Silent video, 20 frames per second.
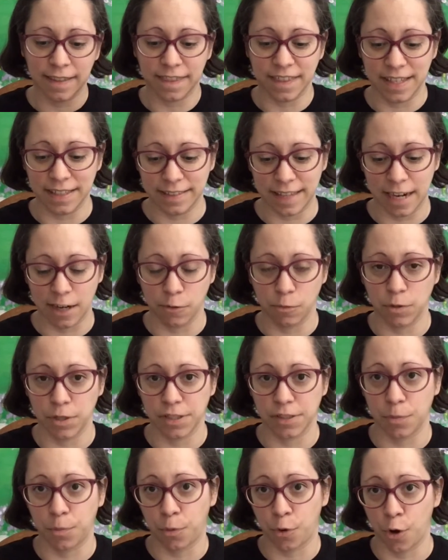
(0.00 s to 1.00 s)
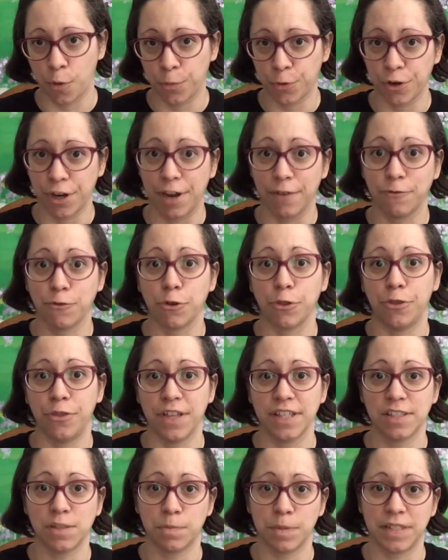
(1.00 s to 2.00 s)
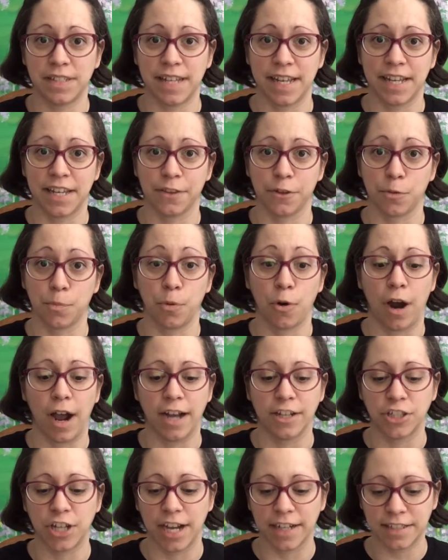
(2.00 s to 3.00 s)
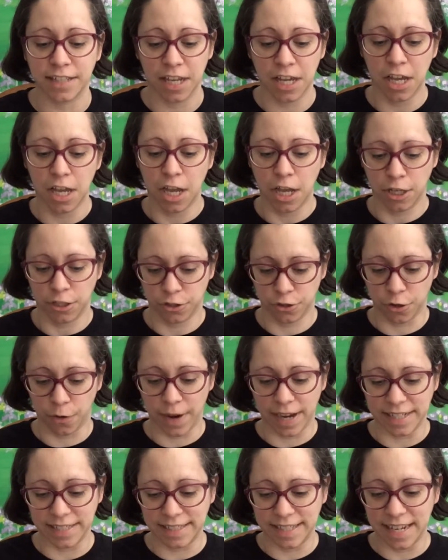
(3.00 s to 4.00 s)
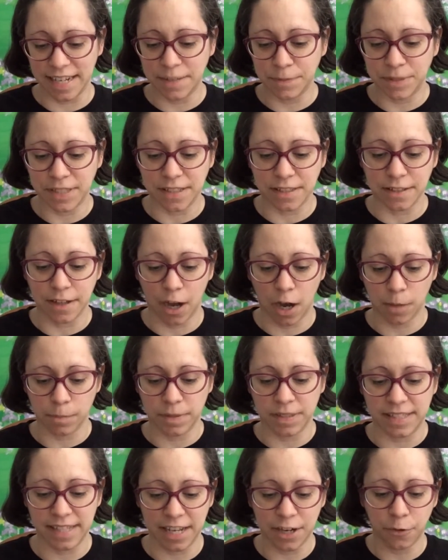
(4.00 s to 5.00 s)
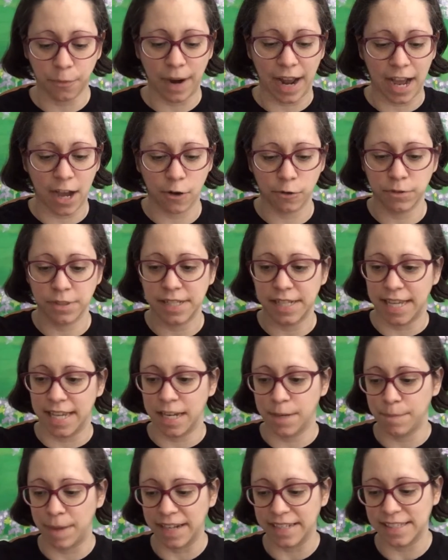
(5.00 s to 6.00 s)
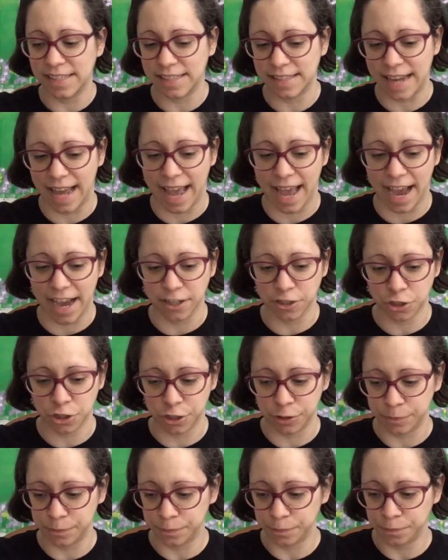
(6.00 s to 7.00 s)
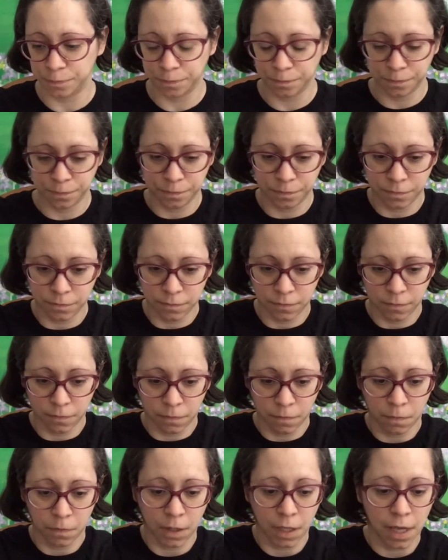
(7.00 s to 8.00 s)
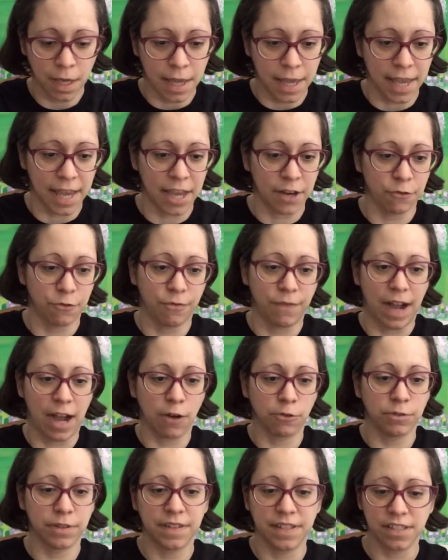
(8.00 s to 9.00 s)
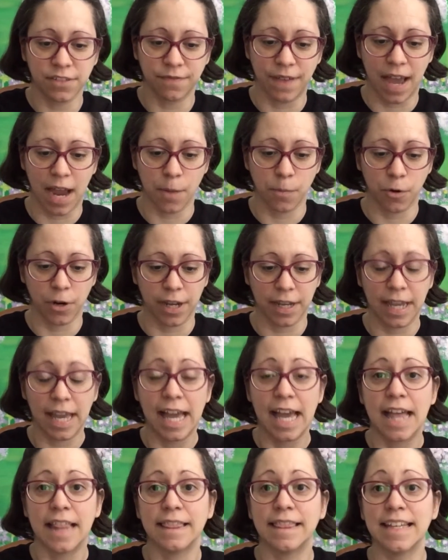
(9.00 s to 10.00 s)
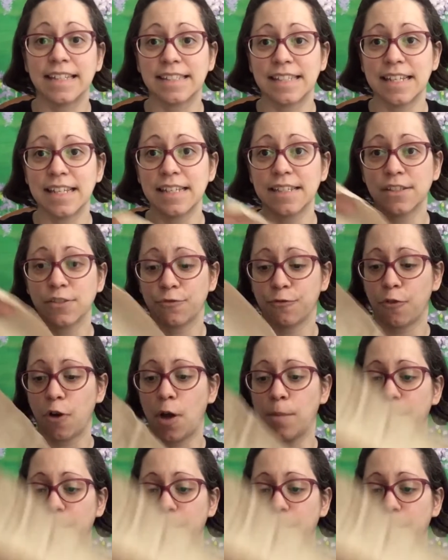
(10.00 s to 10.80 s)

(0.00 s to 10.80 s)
think that it was appropriate for this particular project. So I did dig around in my stash and found this fabric. This is from